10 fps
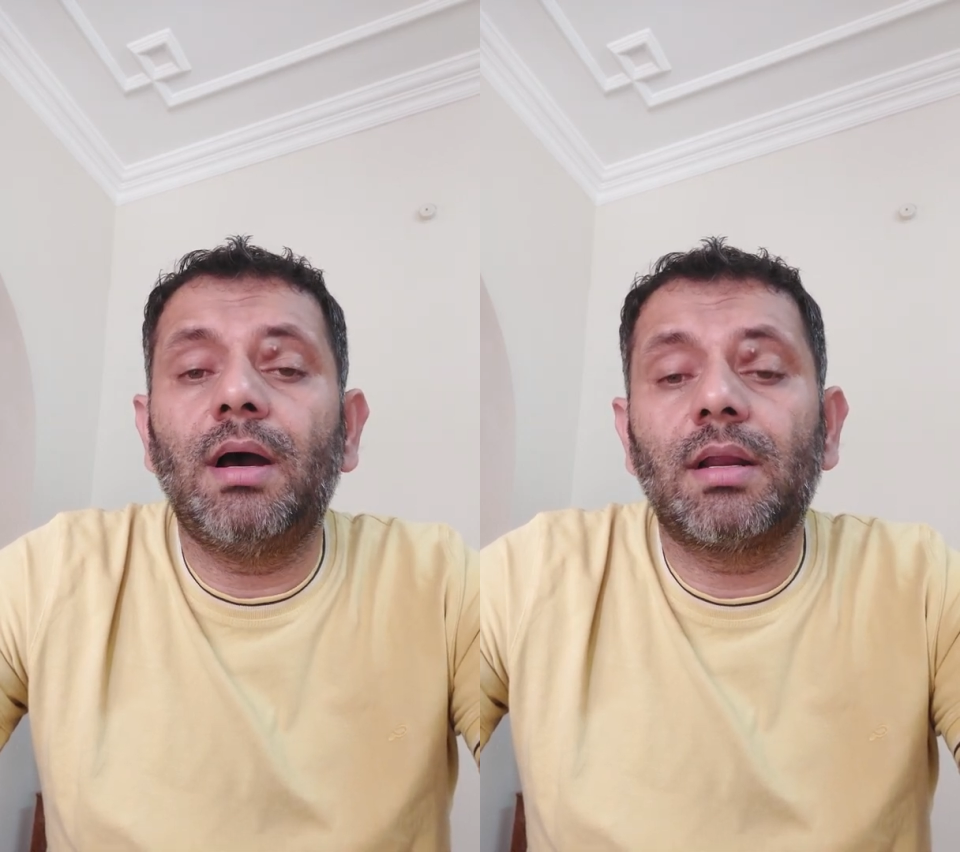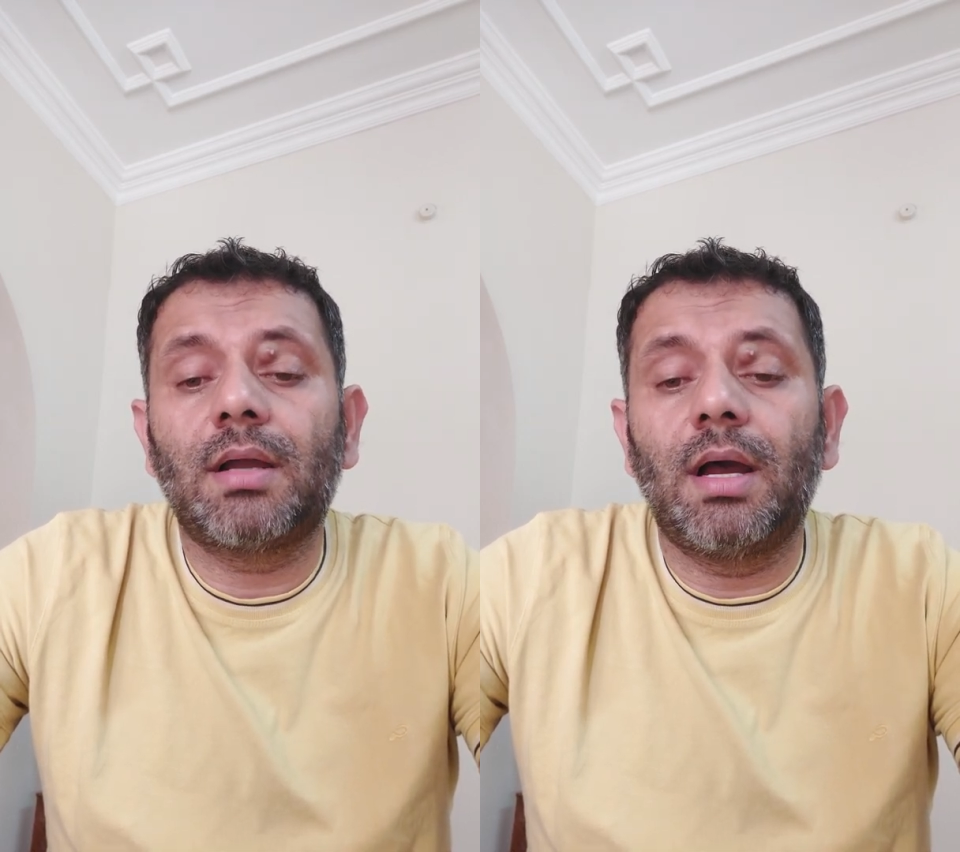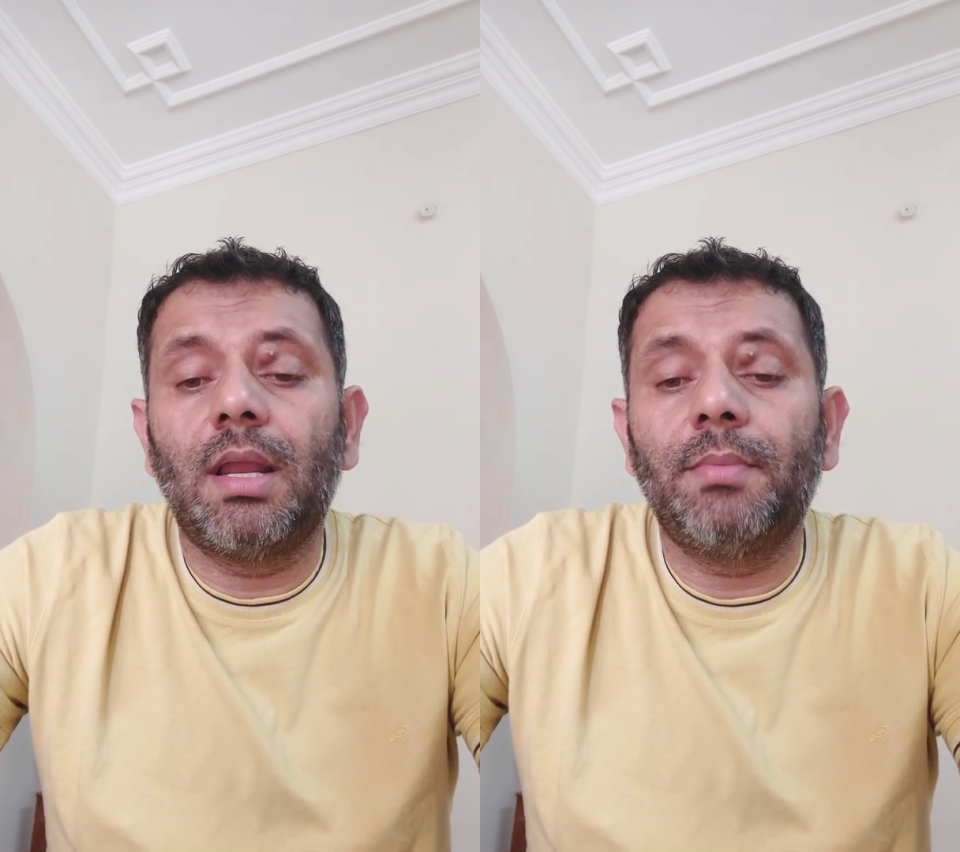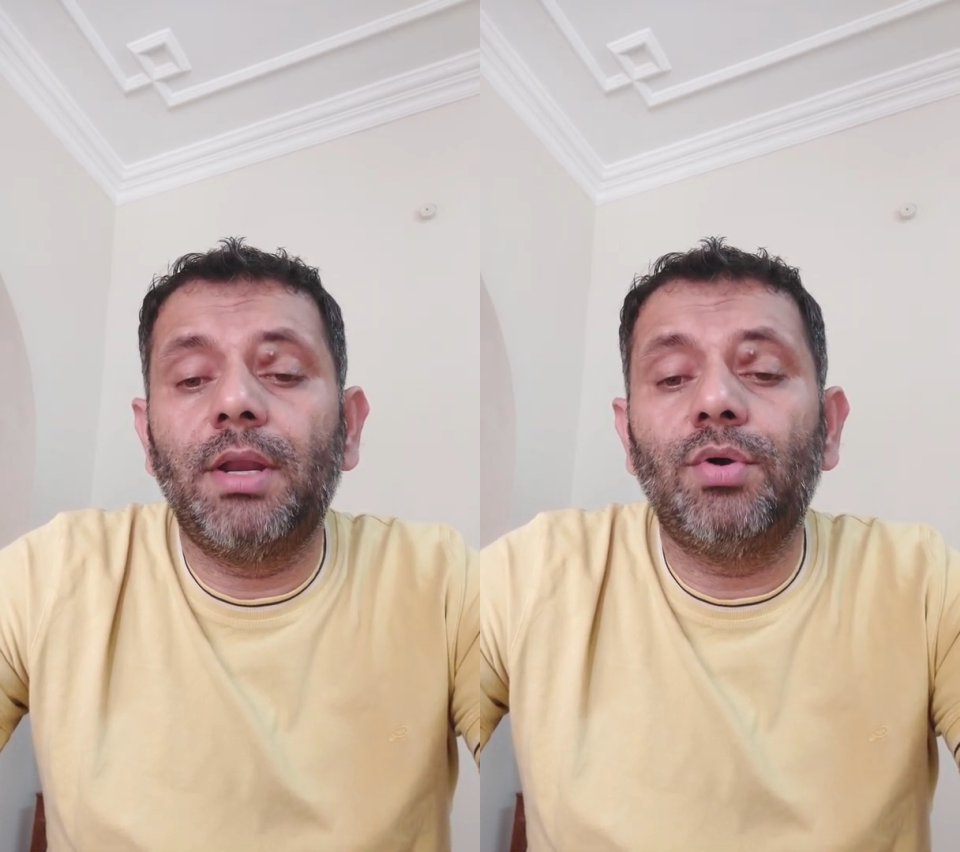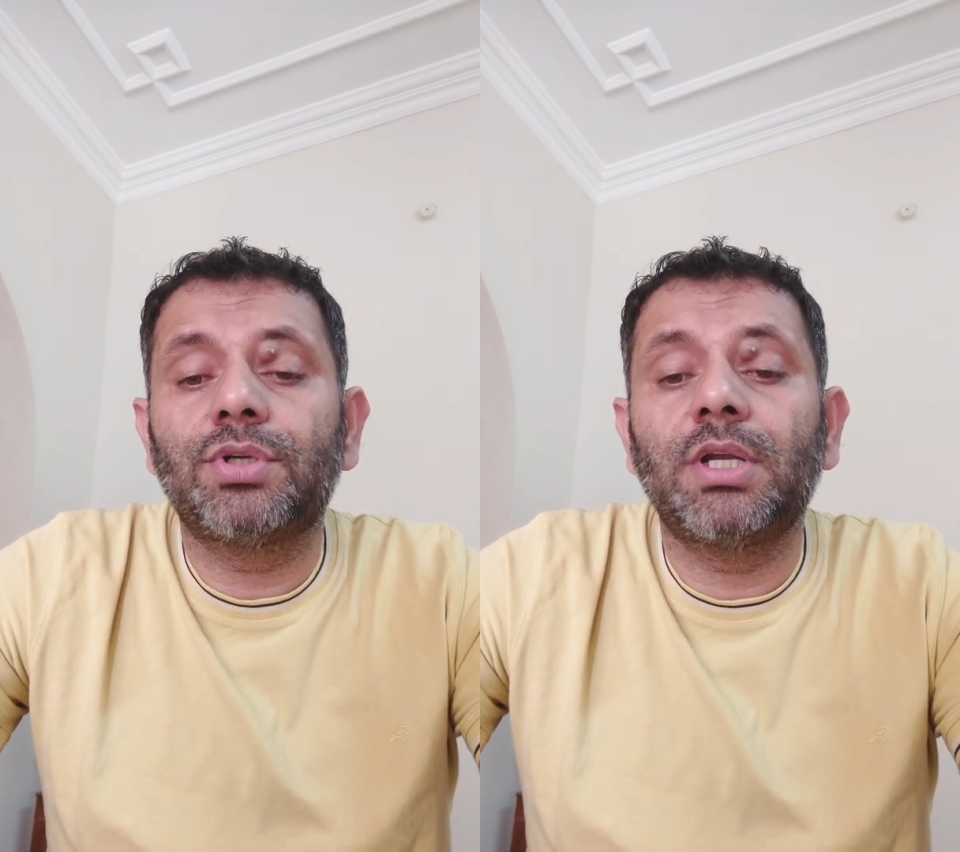or
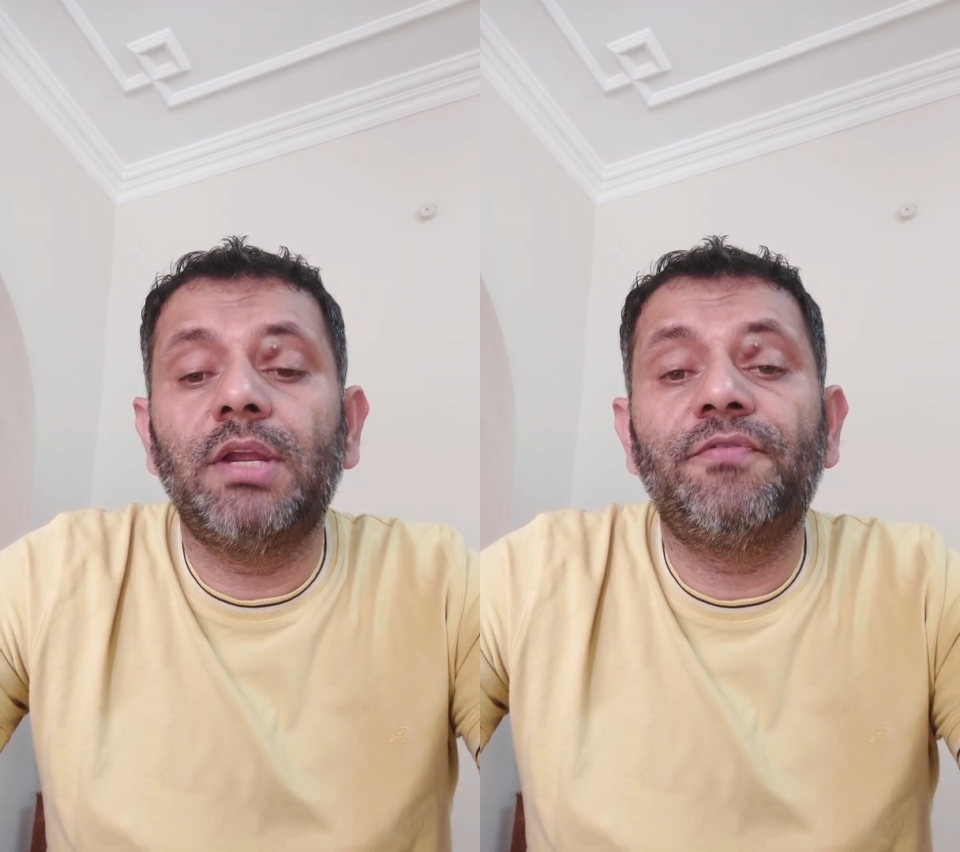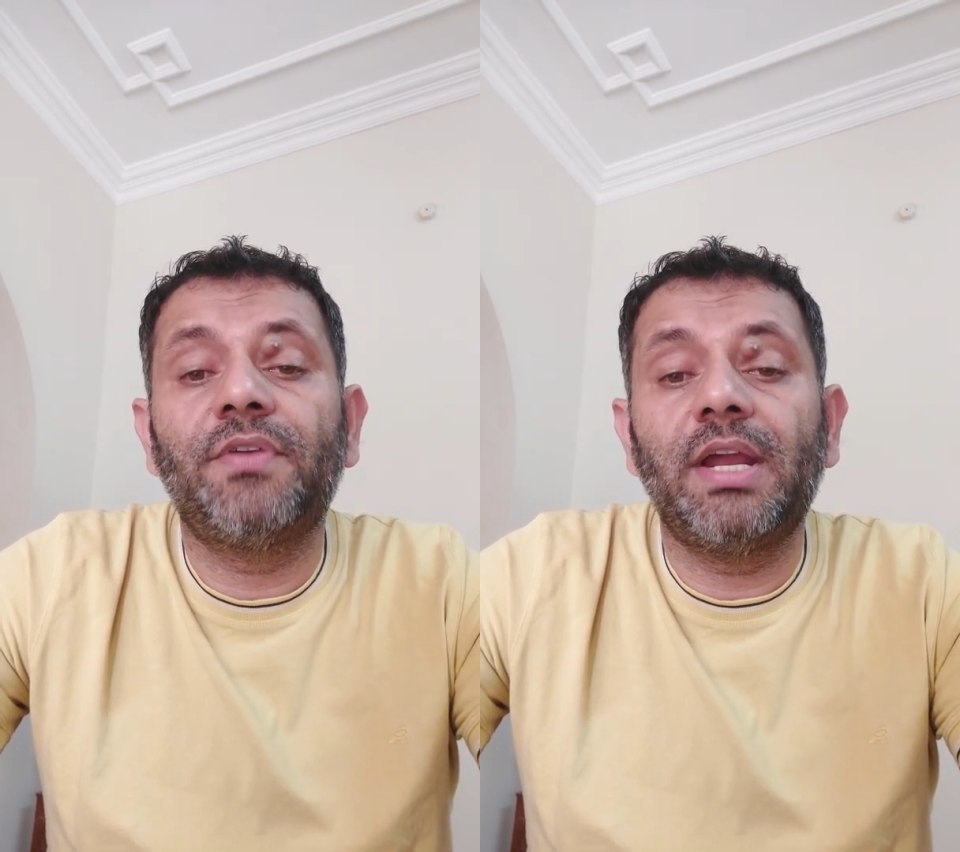calamine lotion if